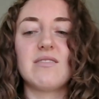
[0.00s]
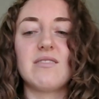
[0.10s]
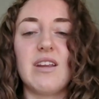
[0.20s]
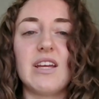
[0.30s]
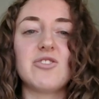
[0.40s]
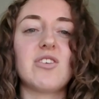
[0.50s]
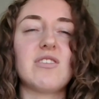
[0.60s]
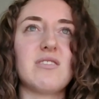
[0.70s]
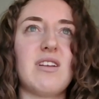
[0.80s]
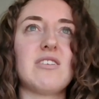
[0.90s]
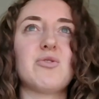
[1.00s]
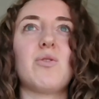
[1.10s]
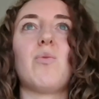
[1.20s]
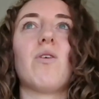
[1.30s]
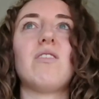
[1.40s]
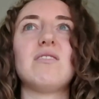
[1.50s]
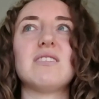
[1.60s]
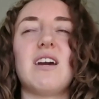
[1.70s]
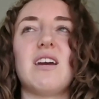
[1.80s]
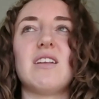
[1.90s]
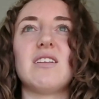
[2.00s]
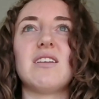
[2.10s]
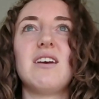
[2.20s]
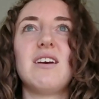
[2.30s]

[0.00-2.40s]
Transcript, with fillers: nature and the natural world and